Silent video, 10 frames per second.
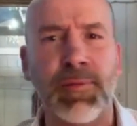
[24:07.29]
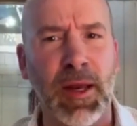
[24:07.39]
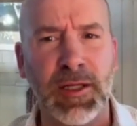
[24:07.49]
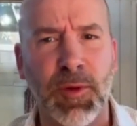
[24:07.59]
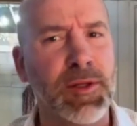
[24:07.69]

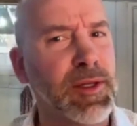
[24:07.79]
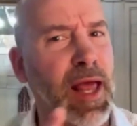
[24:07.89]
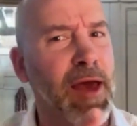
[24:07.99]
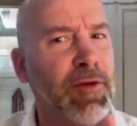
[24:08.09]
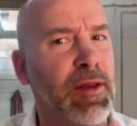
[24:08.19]
Spanish person
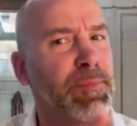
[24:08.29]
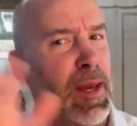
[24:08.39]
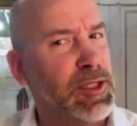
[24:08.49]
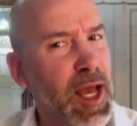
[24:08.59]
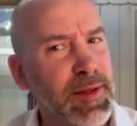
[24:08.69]
have a
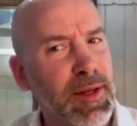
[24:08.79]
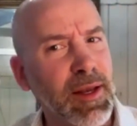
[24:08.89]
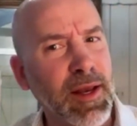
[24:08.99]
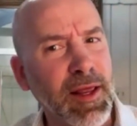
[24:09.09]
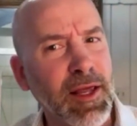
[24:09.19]
Spanish accent
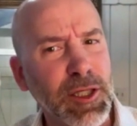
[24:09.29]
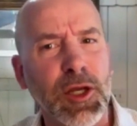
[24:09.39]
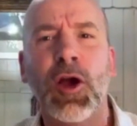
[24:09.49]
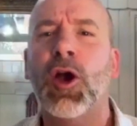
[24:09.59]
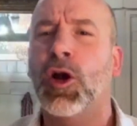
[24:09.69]
in English,
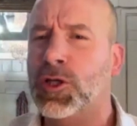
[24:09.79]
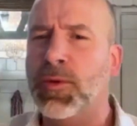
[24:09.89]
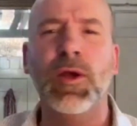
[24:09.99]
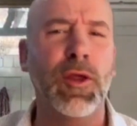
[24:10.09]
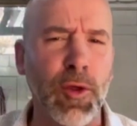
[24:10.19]
or should
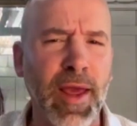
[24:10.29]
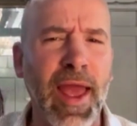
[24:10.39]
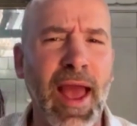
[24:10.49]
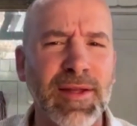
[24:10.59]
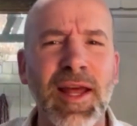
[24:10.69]
we do a
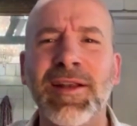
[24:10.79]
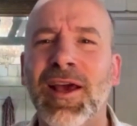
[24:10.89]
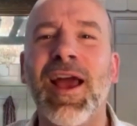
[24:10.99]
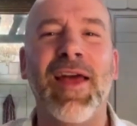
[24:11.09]
UK accent?